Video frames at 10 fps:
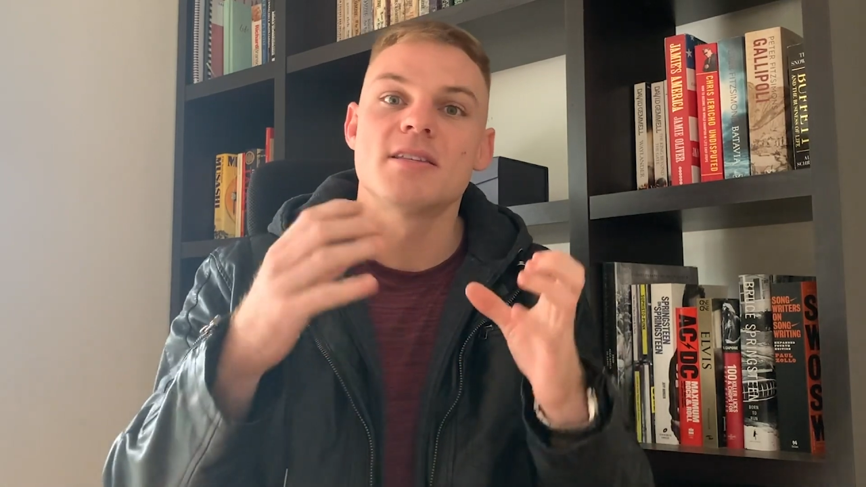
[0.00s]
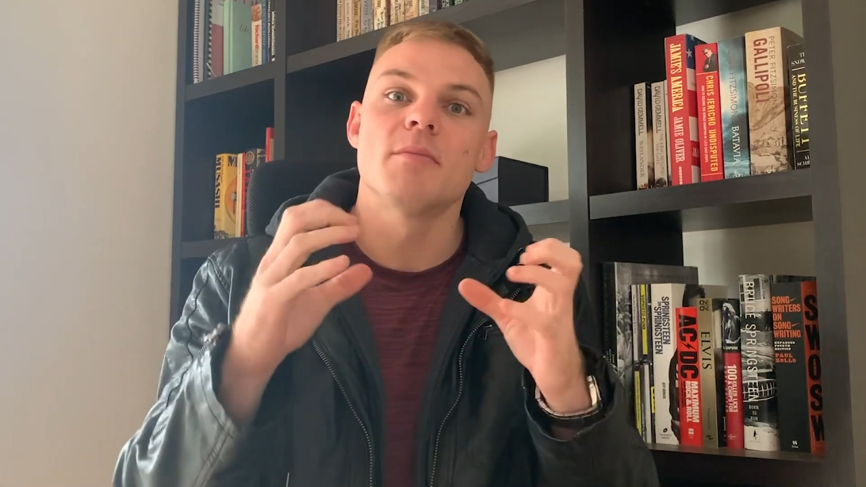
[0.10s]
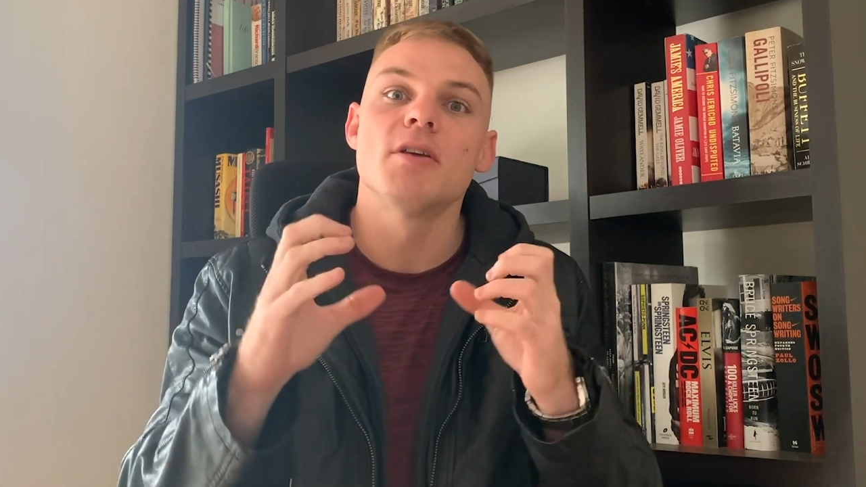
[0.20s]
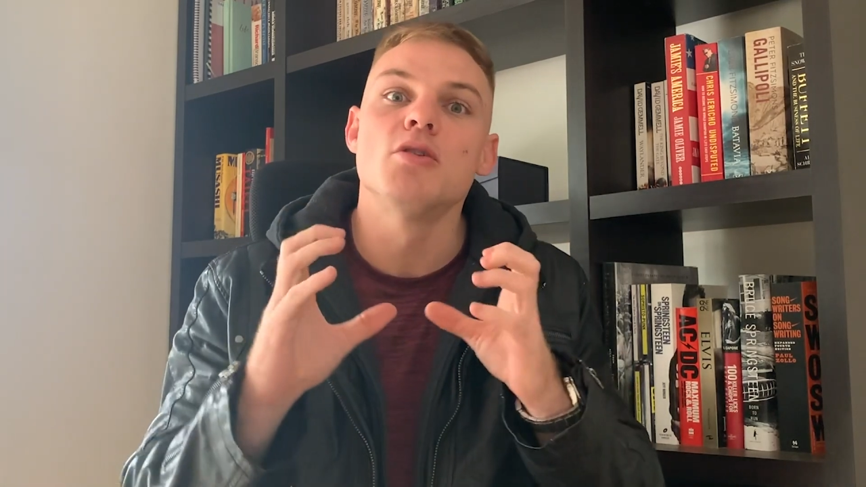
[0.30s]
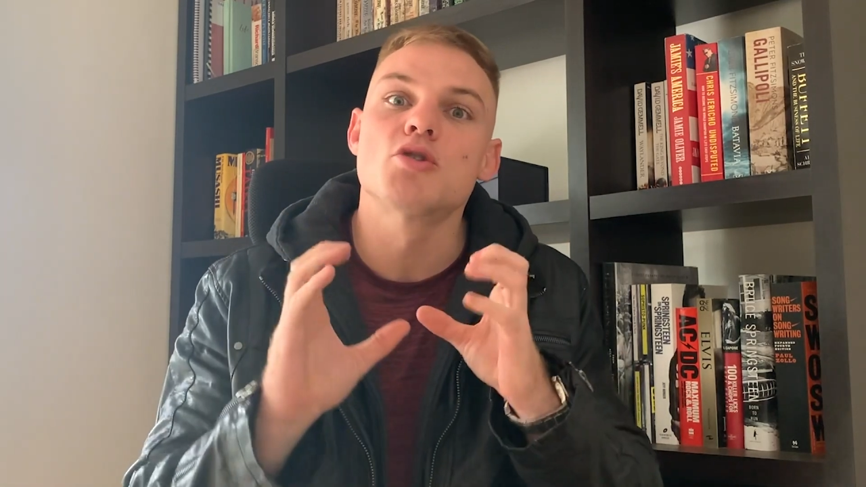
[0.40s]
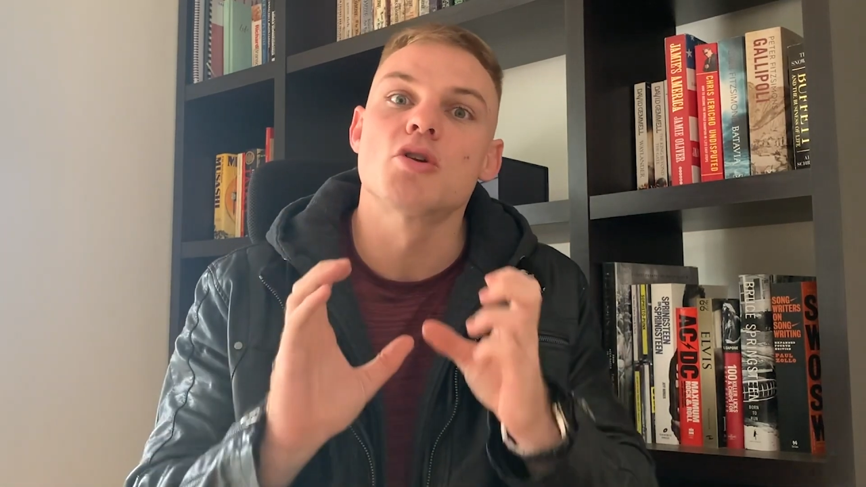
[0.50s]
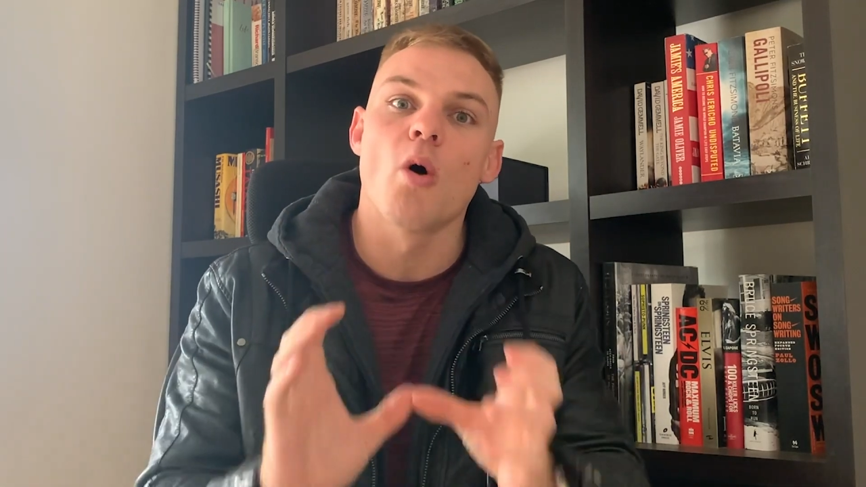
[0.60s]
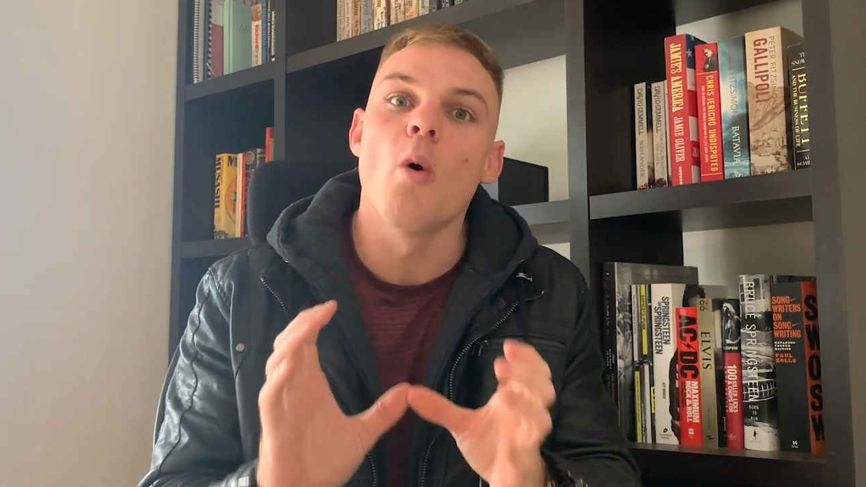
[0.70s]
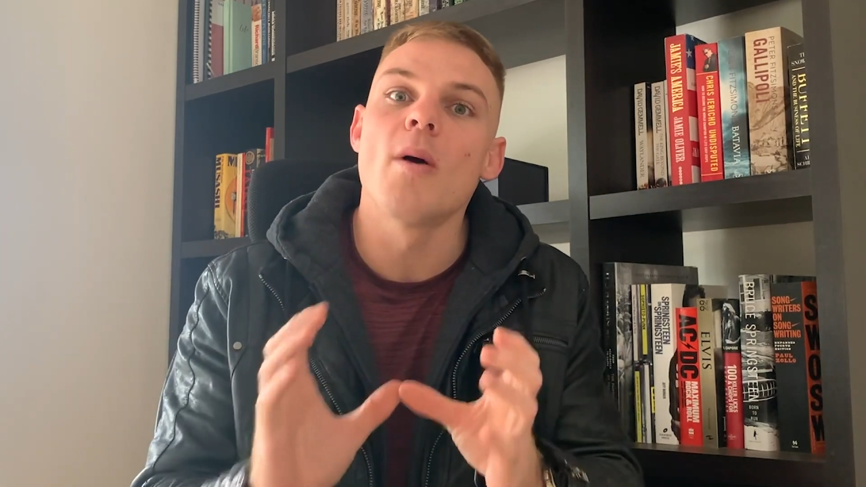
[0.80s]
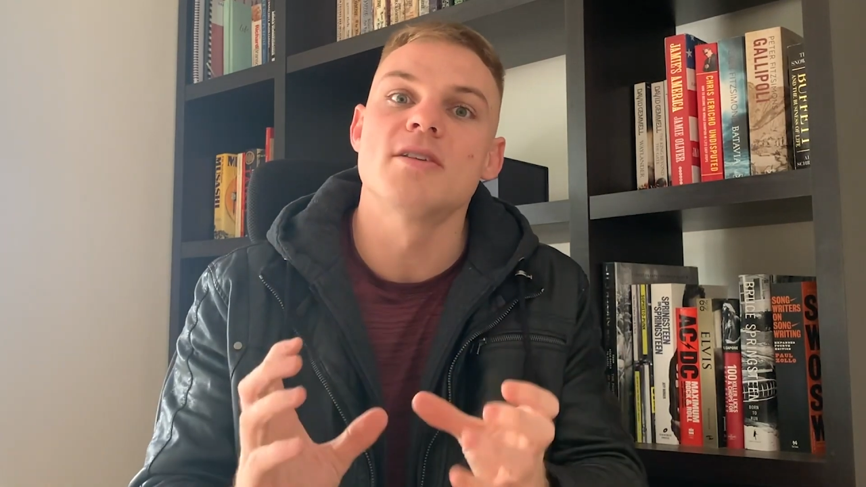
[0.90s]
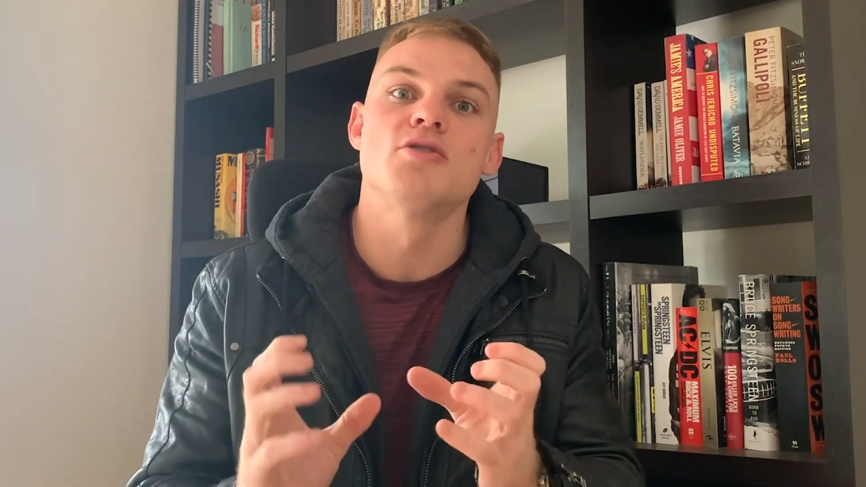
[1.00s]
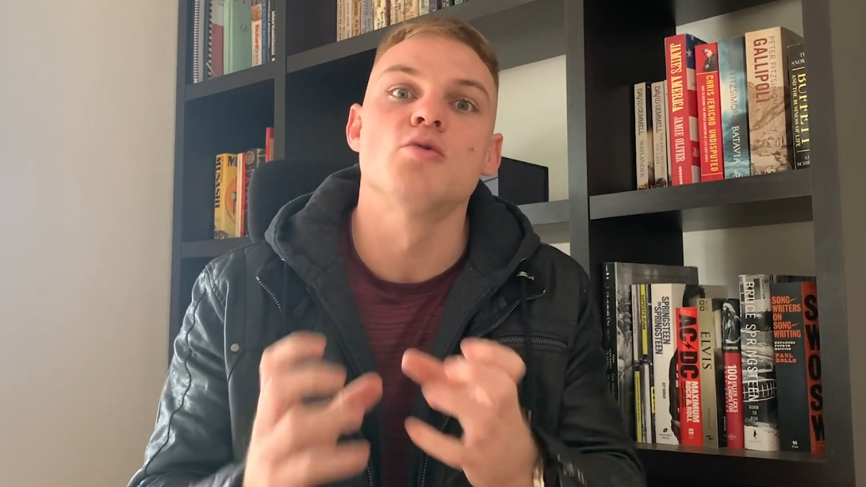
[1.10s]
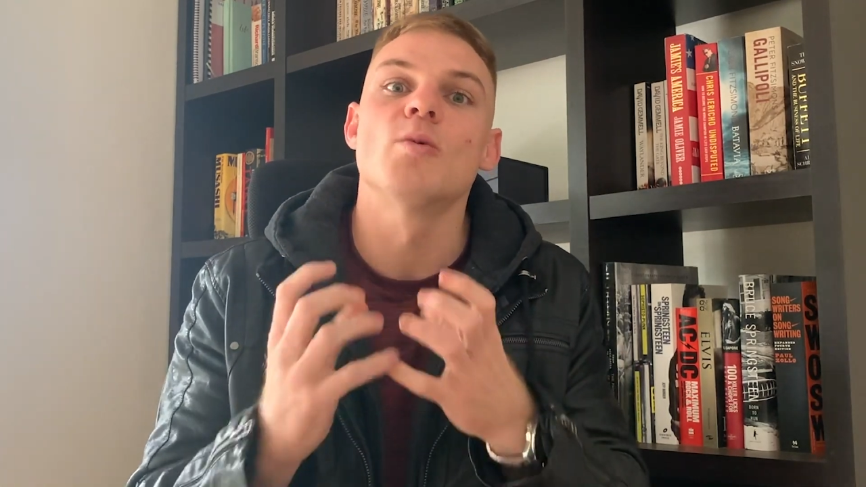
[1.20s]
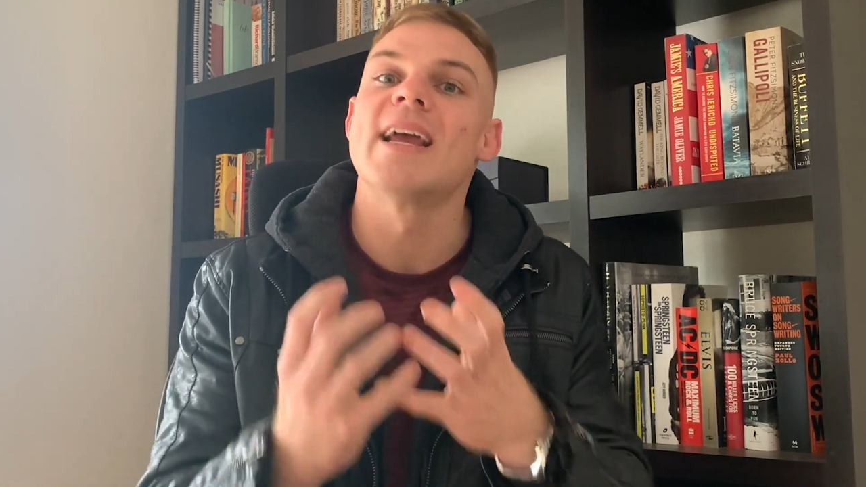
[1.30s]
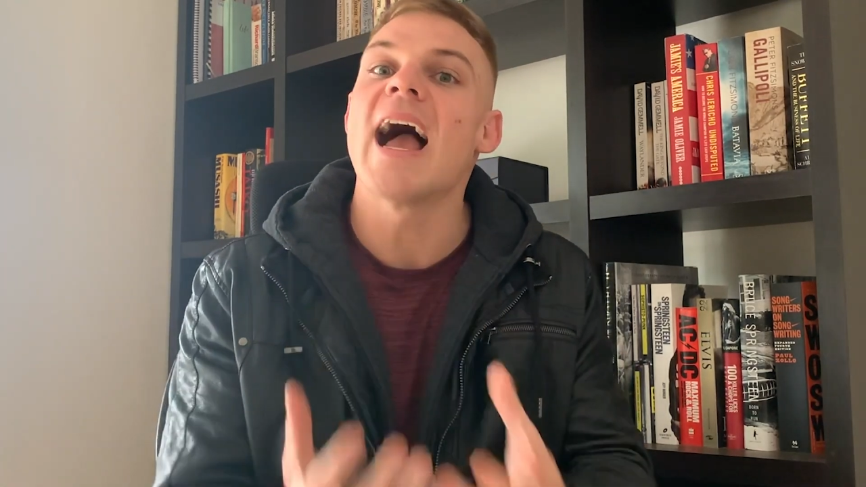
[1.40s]
something you should always
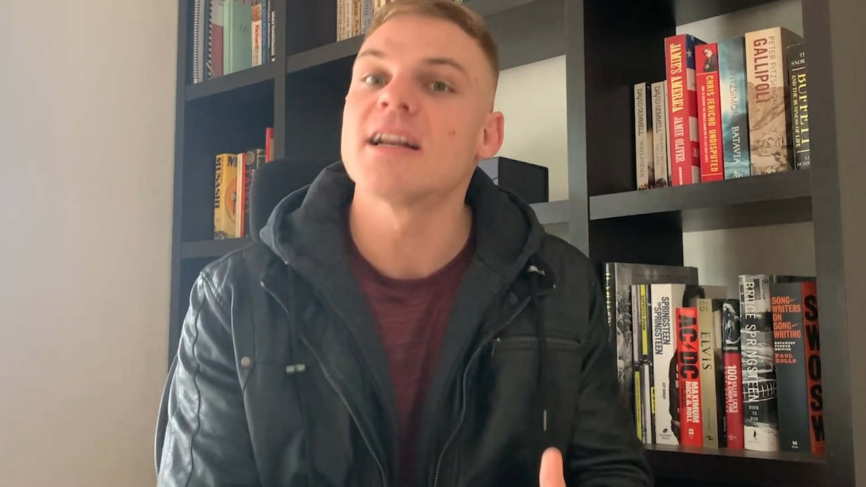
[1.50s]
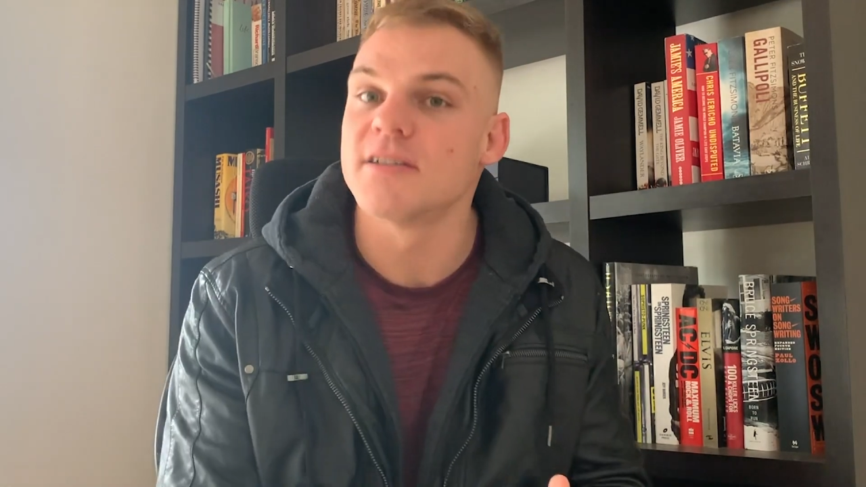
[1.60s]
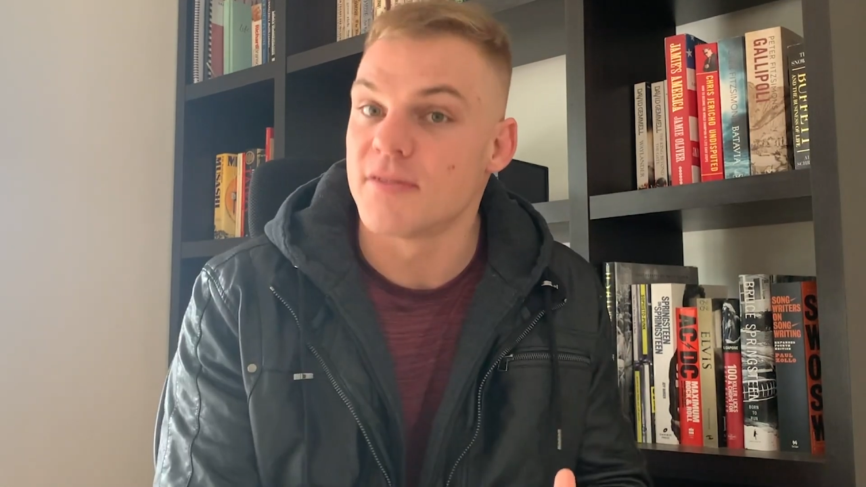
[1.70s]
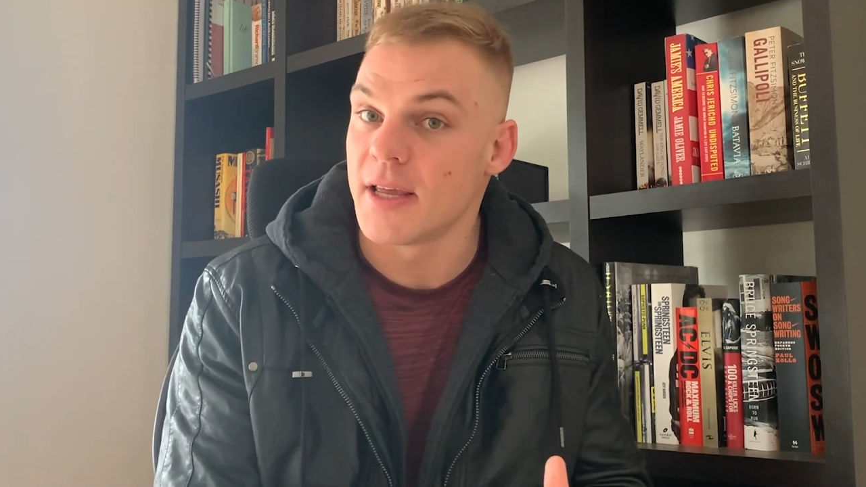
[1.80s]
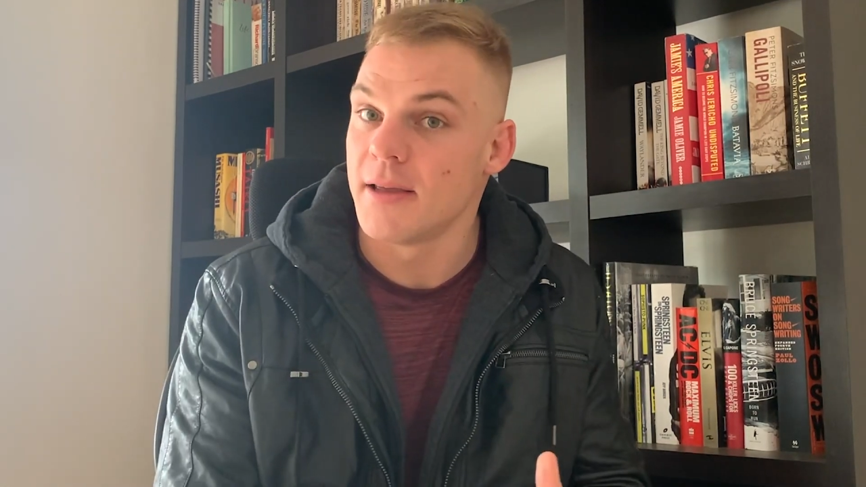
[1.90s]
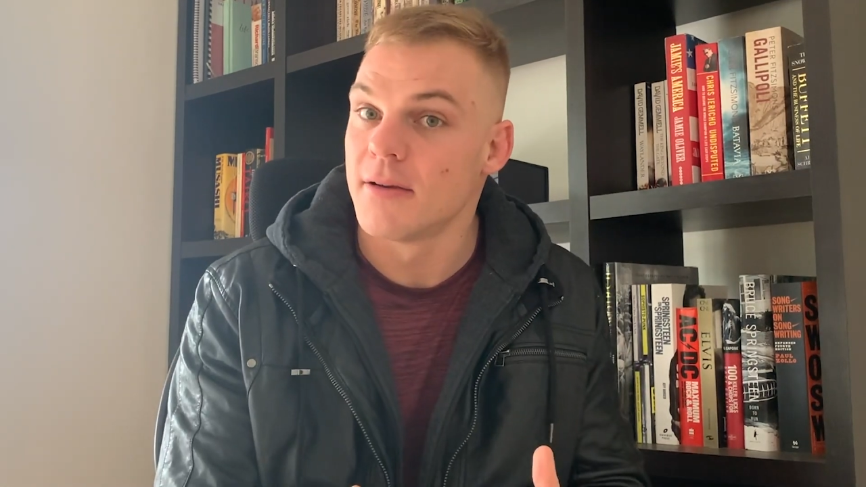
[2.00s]
do reactively.